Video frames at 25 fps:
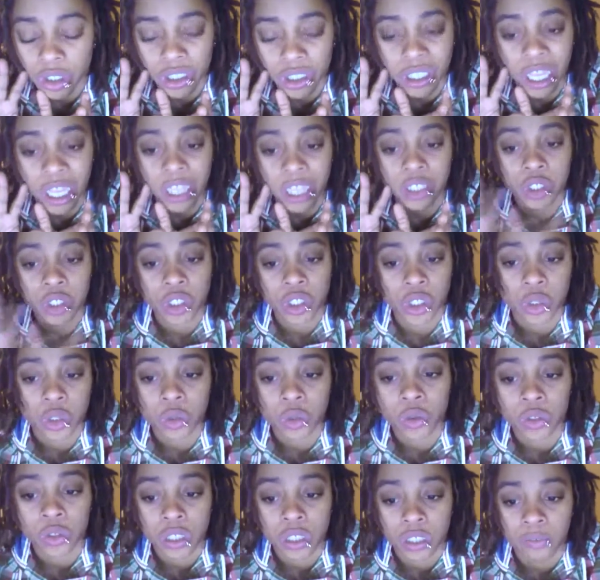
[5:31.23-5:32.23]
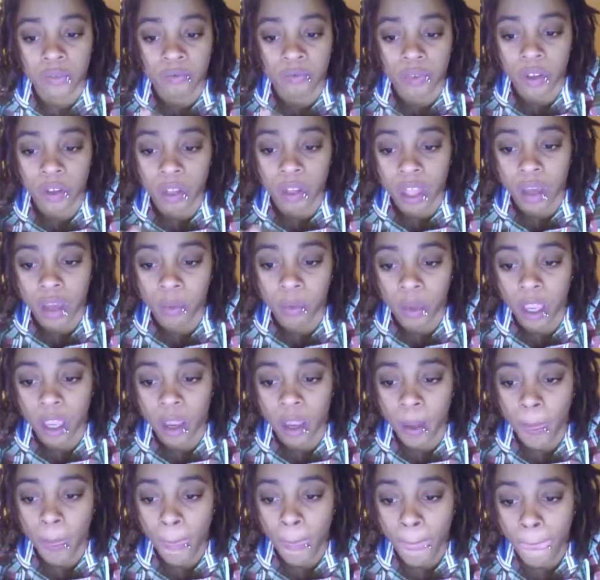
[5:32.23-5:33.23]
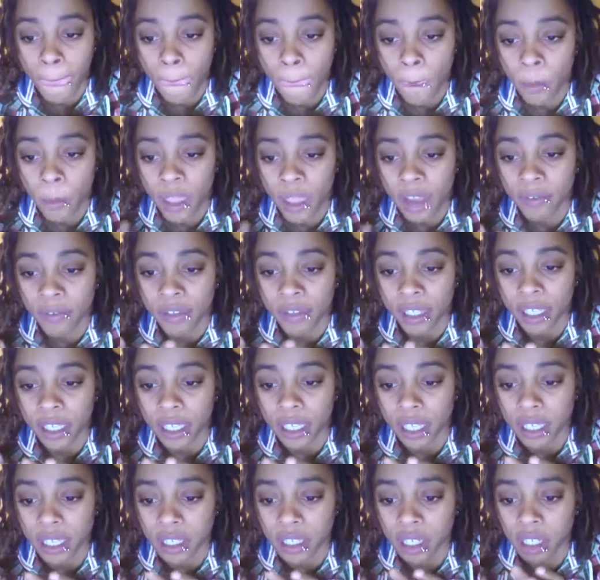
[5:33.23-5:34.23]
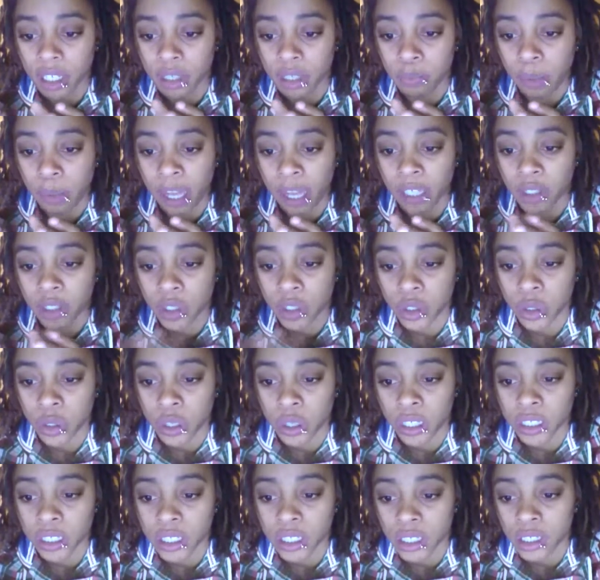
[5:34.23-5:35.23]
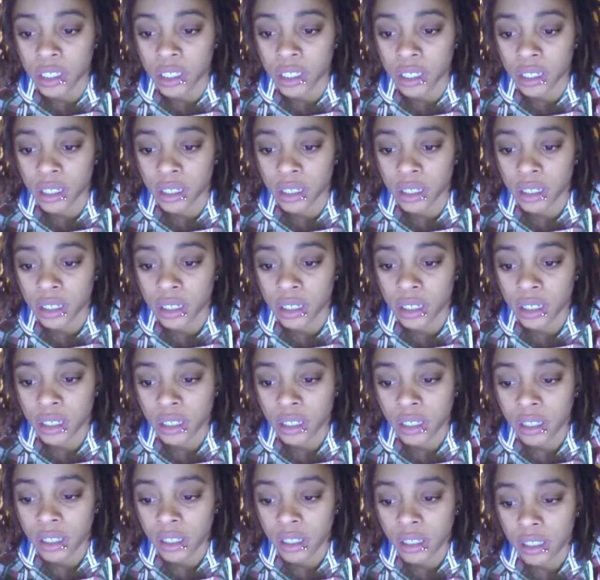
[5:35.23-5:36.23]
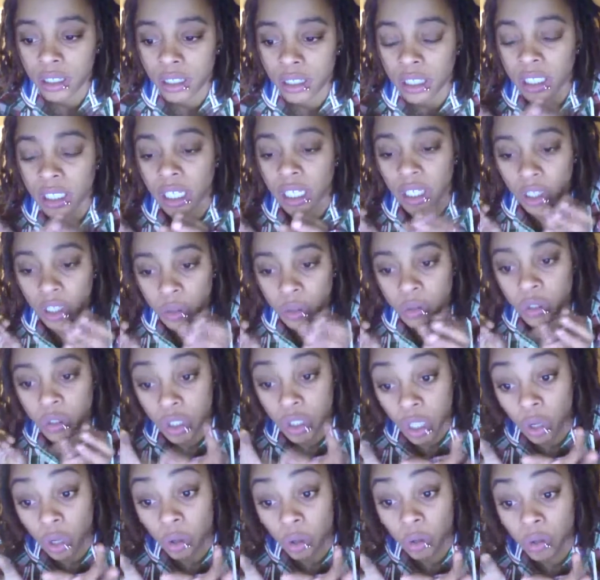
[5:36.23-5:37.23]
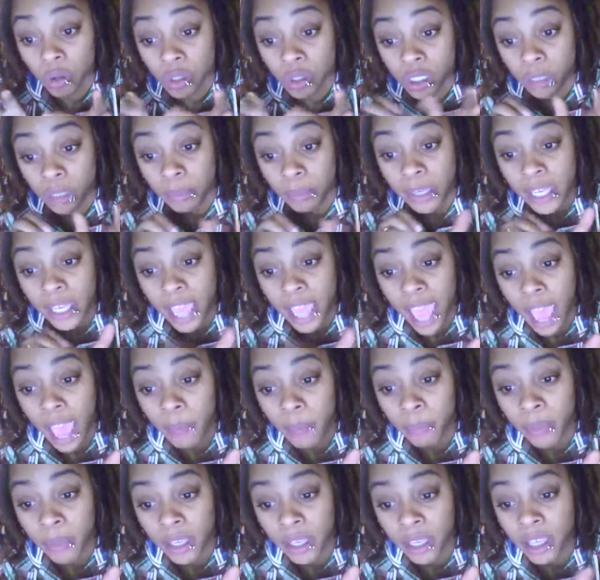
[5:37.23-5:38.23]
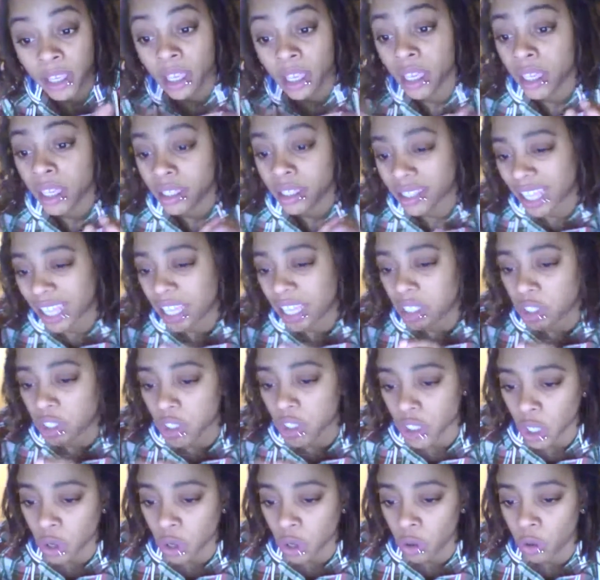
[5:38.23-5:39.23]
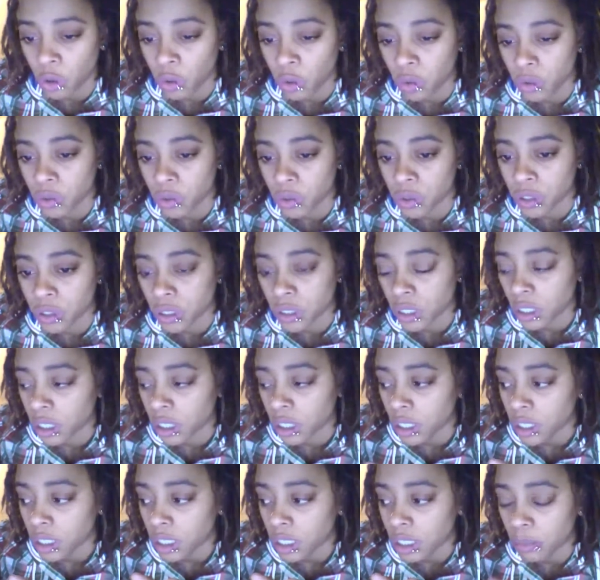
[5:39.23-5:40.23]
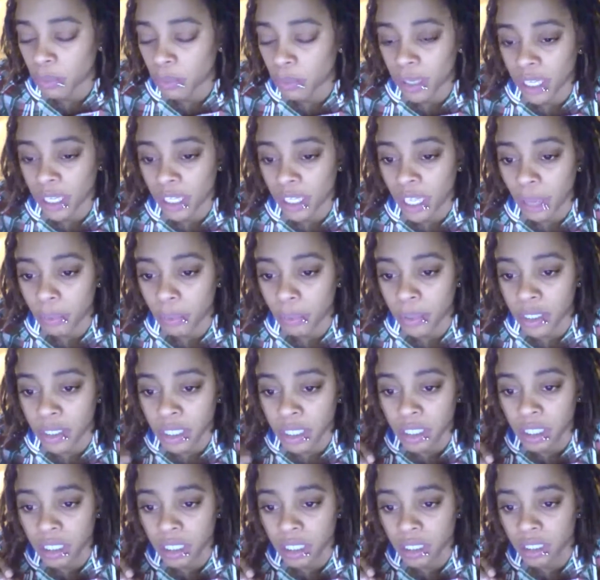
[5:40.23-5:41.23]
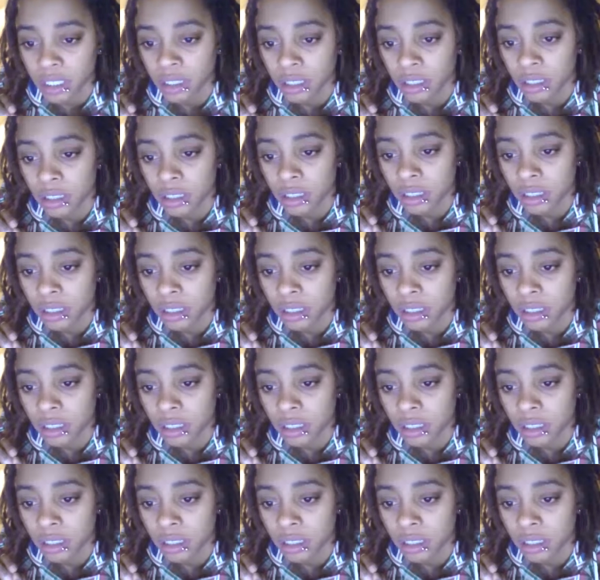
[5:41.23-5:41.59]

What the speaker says: They choose to feel that way. Everything is by choice. It's like you chose to be happy. They chose to be in that position.